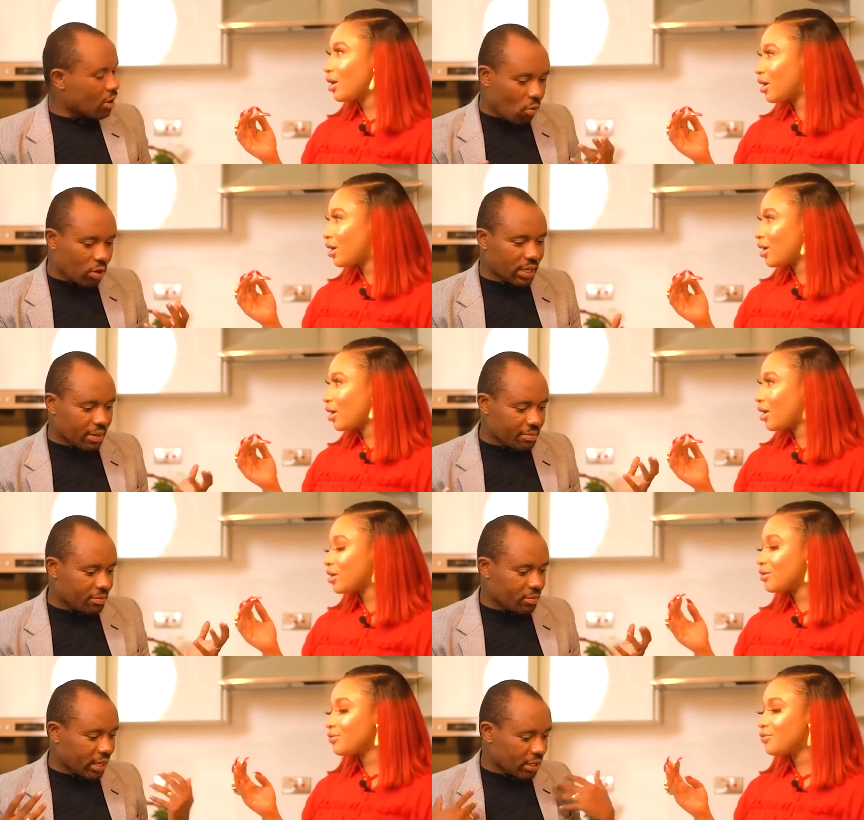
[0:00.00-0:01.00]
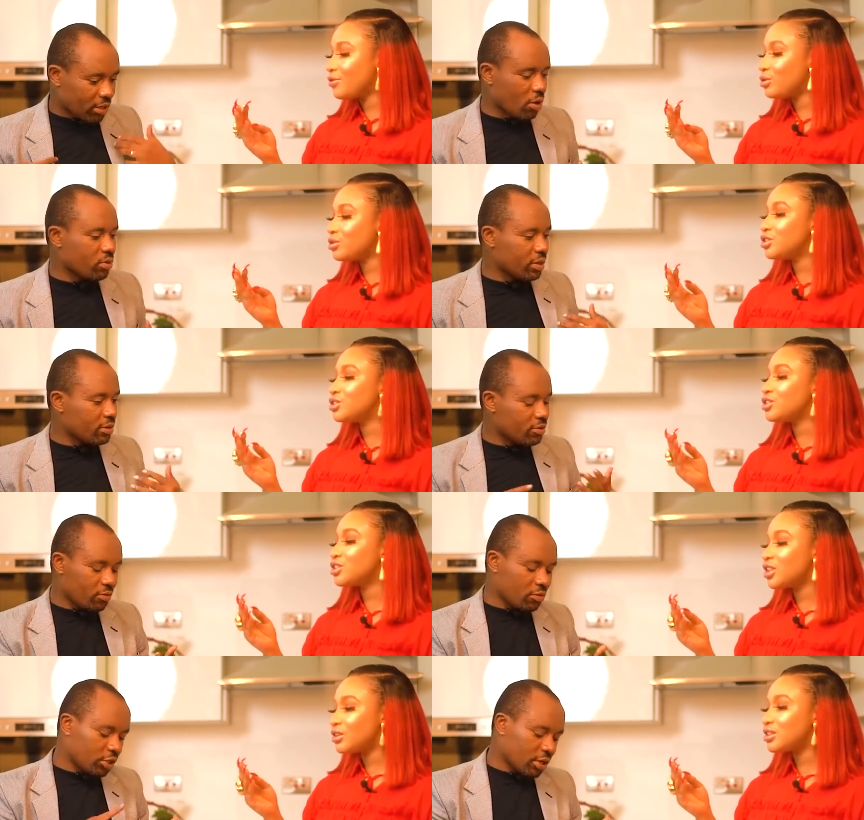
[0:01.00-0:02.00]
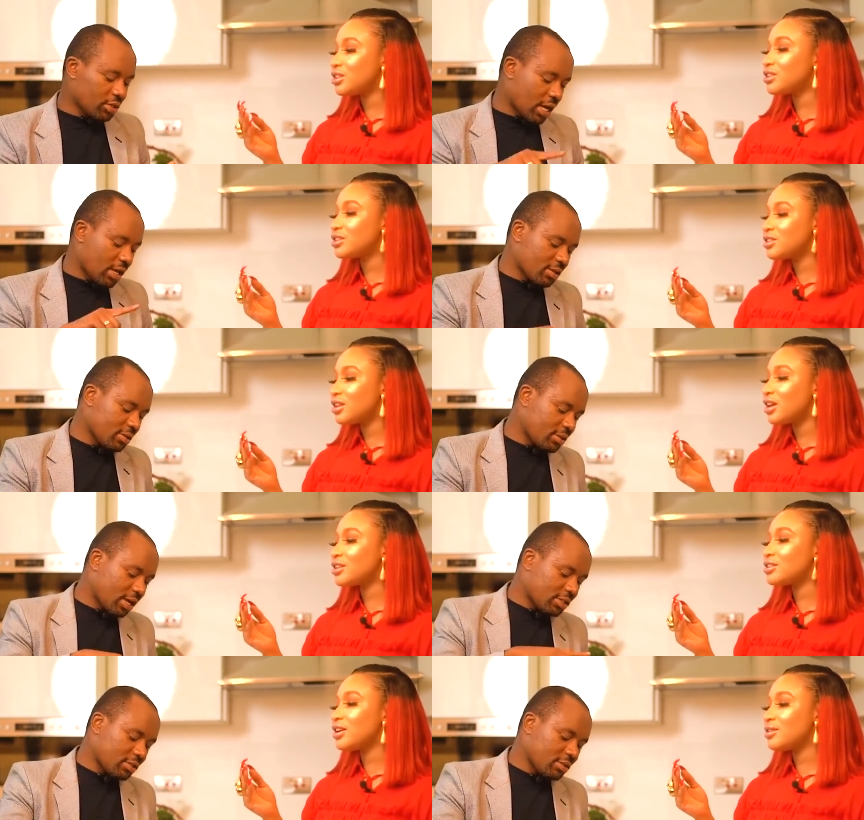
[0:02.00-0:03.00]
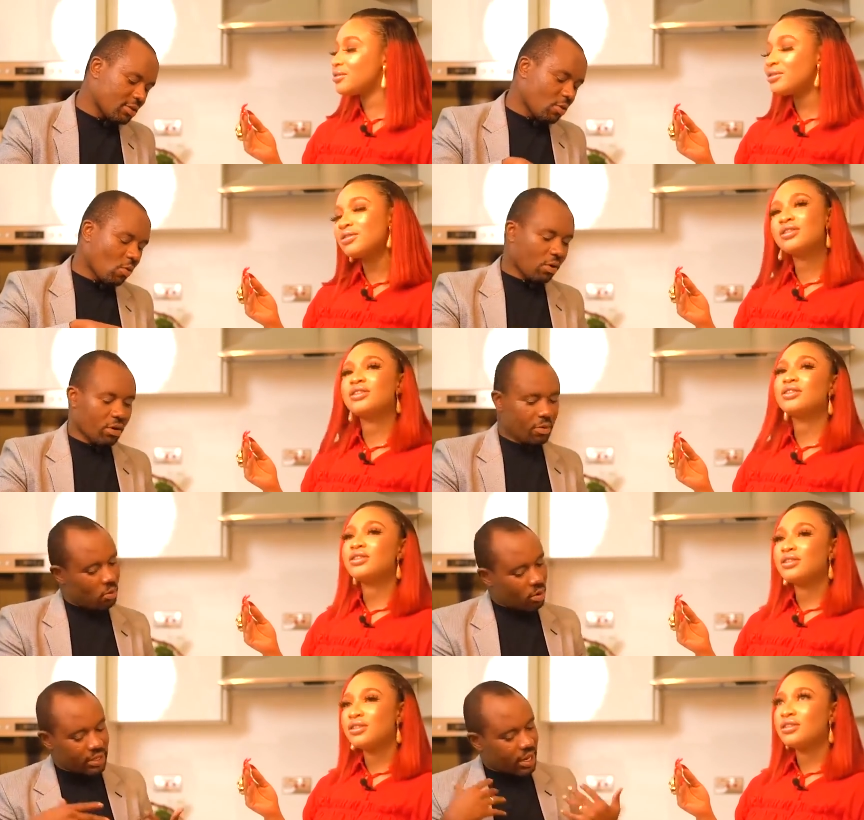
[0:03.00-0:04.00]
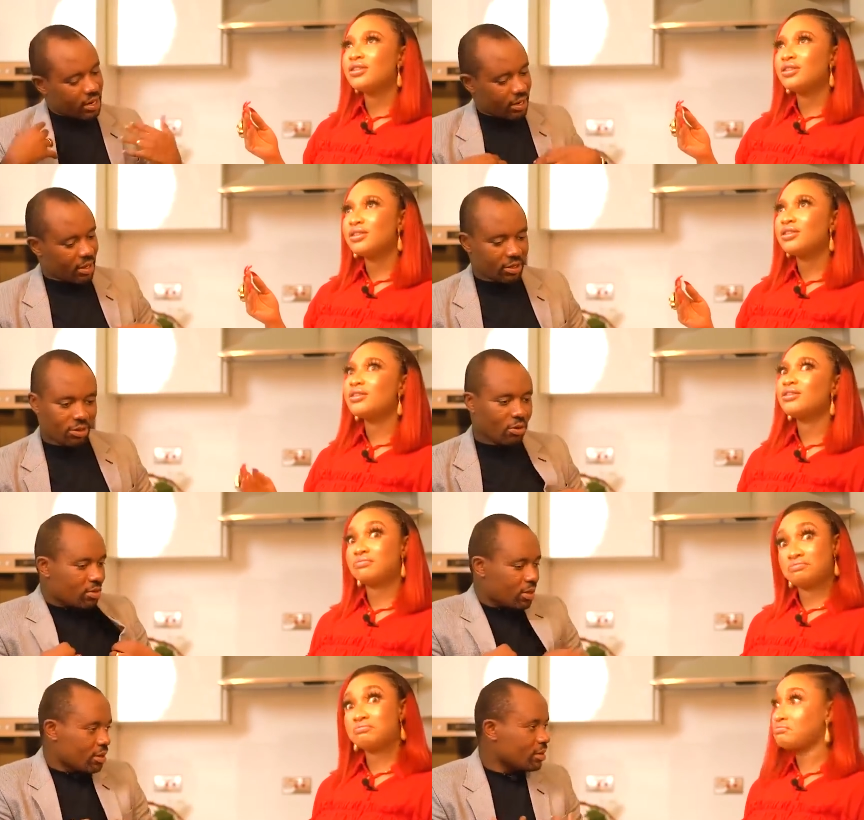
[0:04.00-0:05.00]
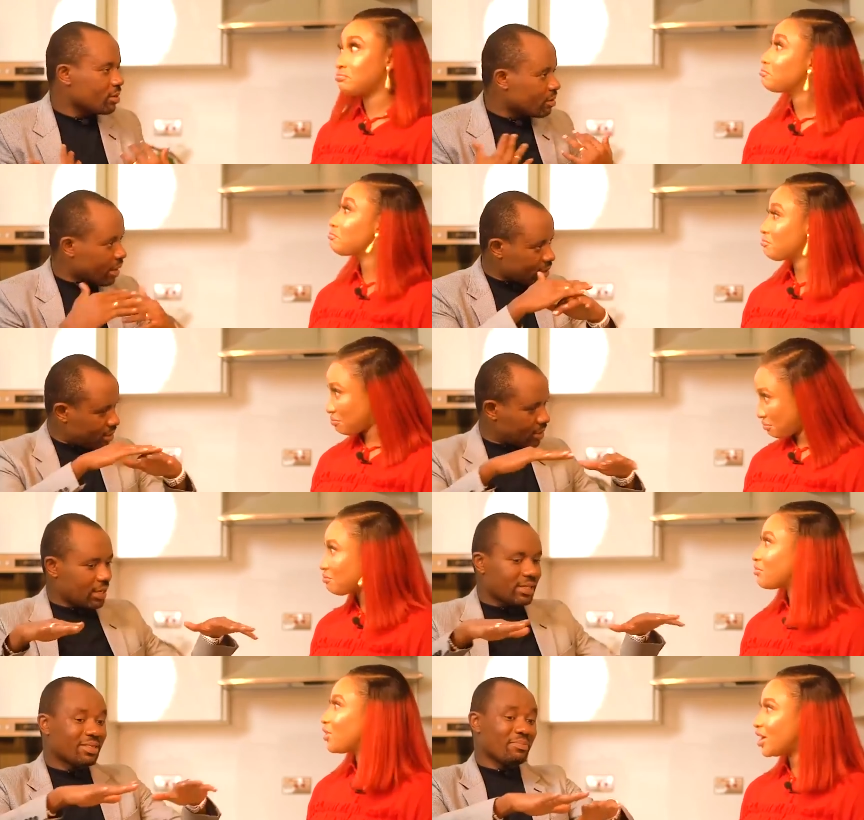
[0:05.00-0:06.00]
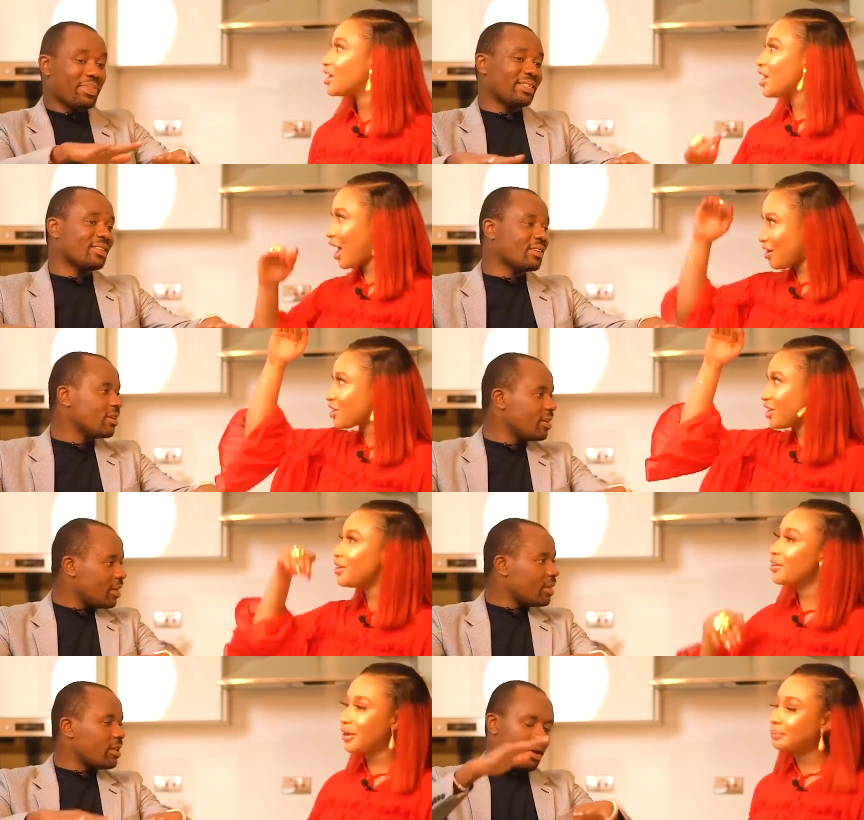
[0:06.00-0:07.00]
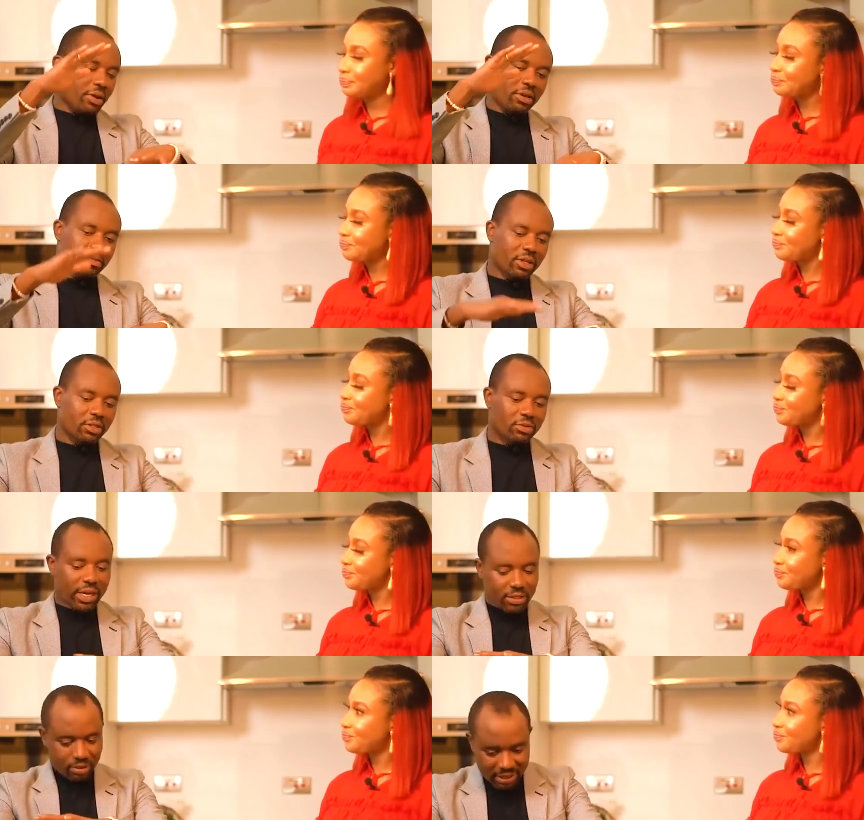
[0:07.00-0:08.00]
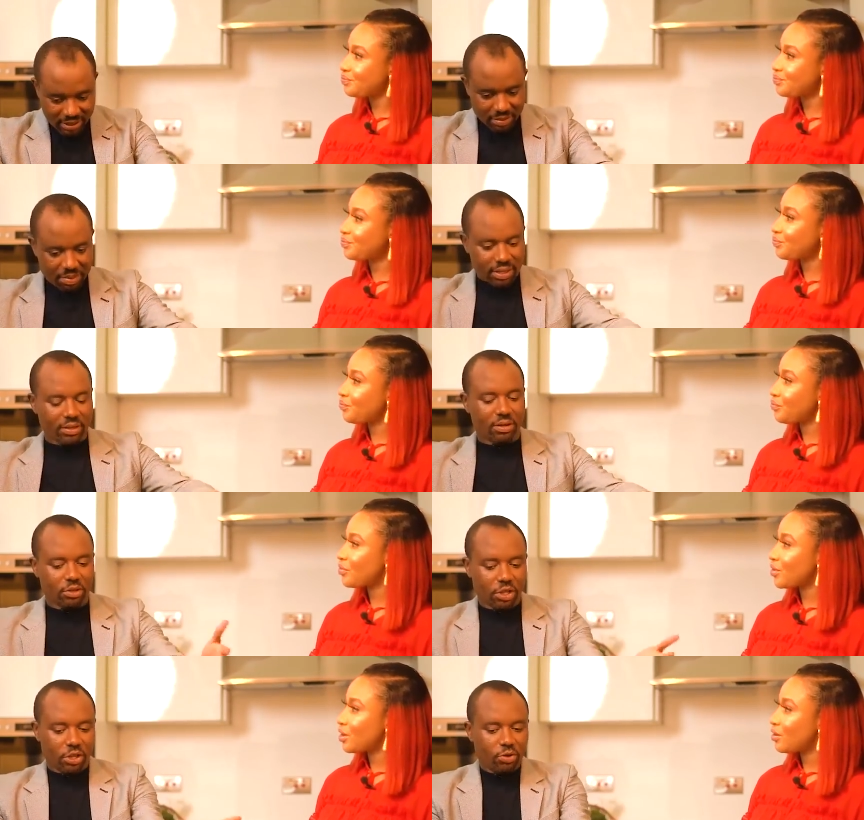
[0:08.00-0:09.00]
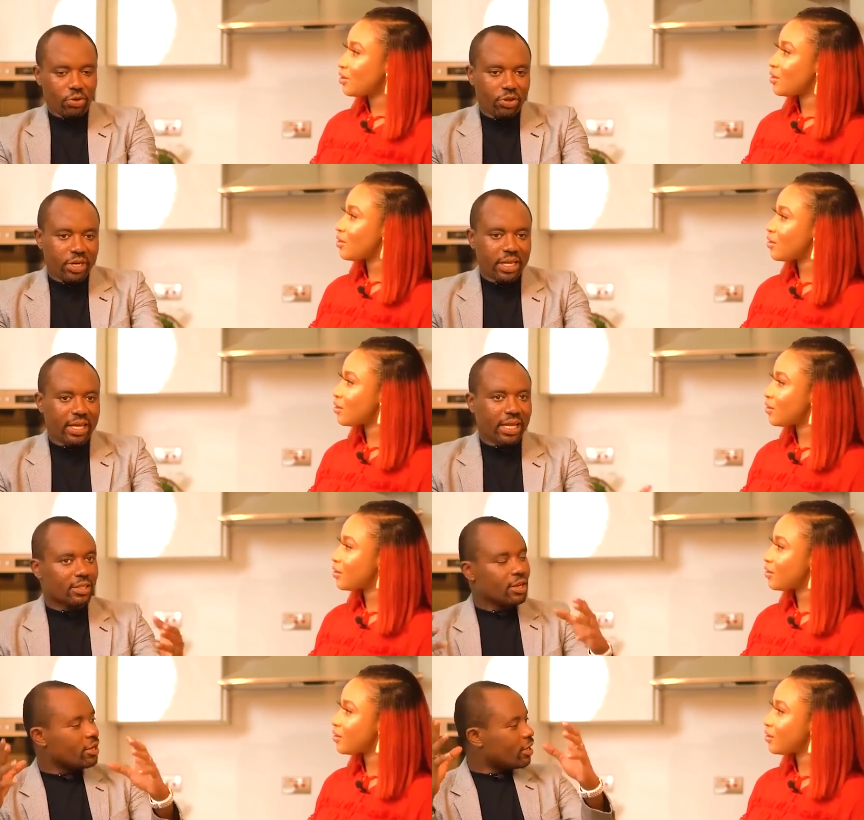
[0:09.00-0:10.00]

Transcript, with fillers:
Speaker 1: and water Right and food, clothing, food, shelter, shelter sex, sex and... um, water. Then there's clothing, right? This, uh, this is okay. the basic hierarchy, the yeah. hierarchy of mm. needs, right? So this is the basic. You you need that.